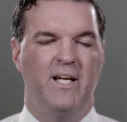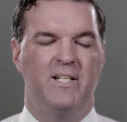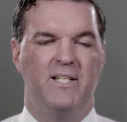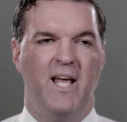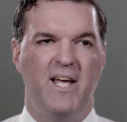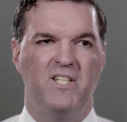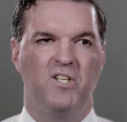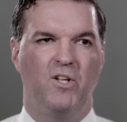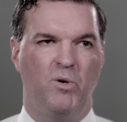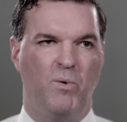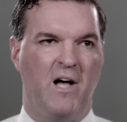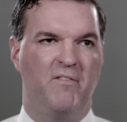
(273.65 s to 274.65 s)
it takes a
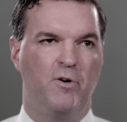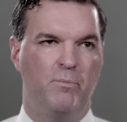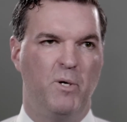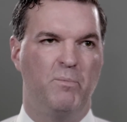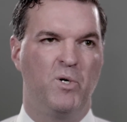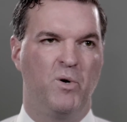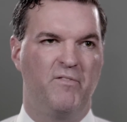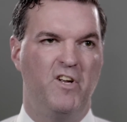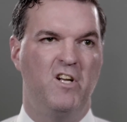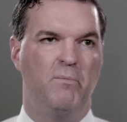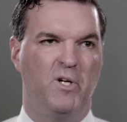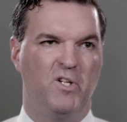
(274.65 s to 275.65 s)
little while for
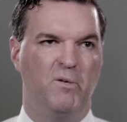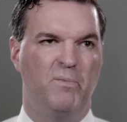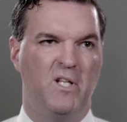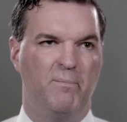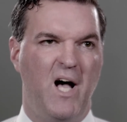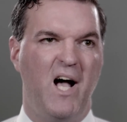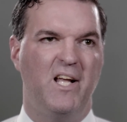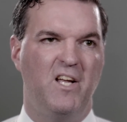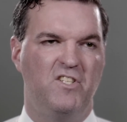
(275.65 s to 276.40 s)
buprenorphine to build up in the body,